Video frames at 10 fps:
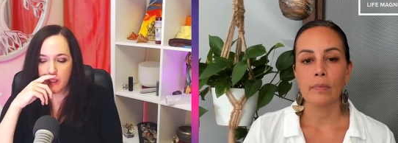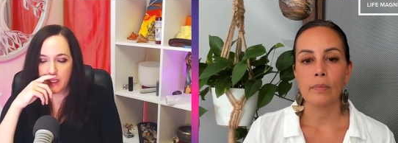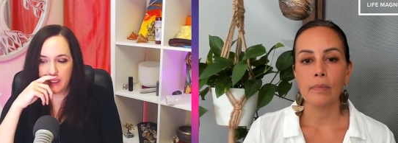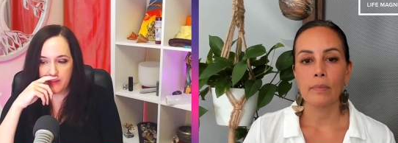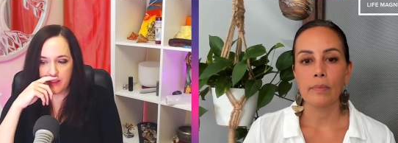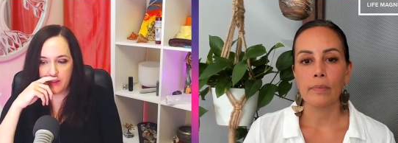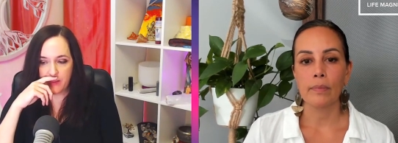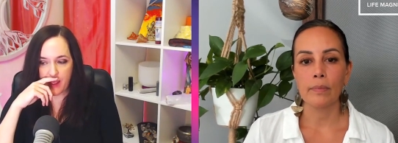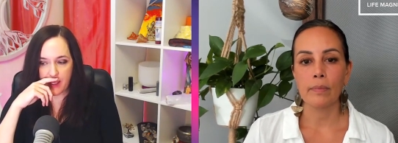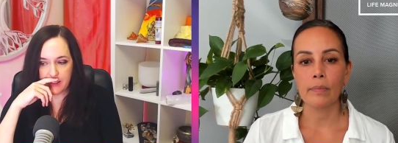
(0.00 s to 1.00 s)
Speaker 1: And I think
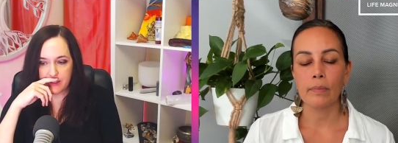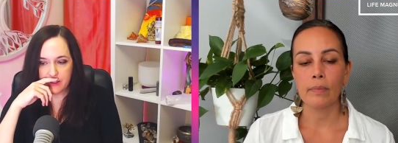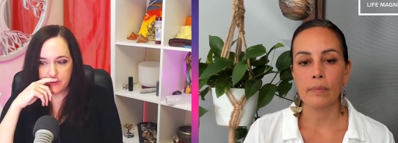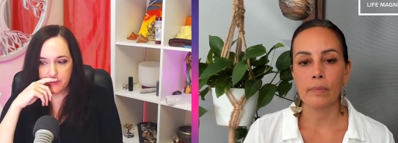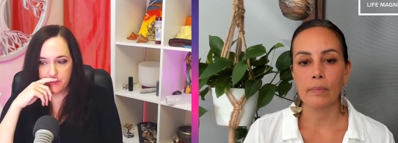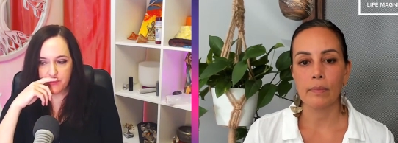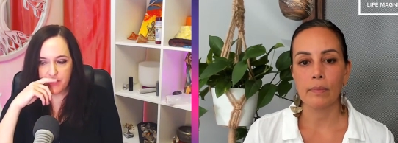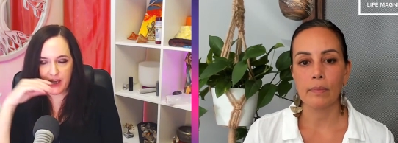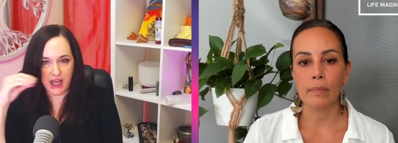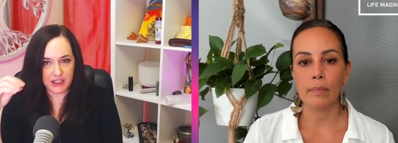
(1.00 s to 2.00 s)
that
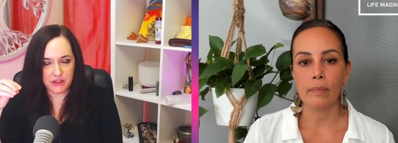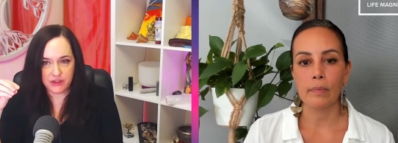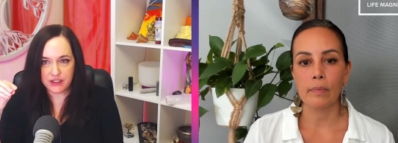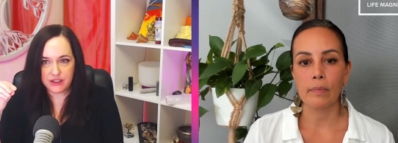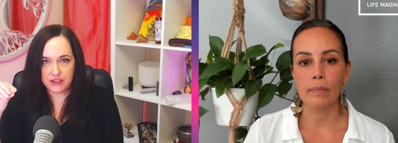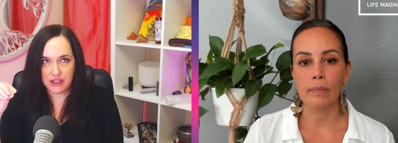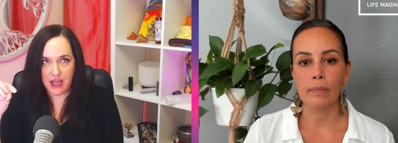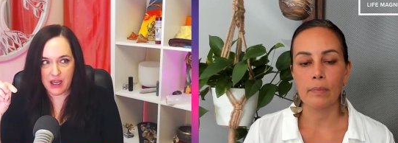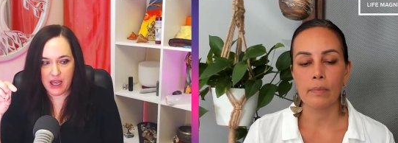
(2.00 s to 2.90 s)
the activist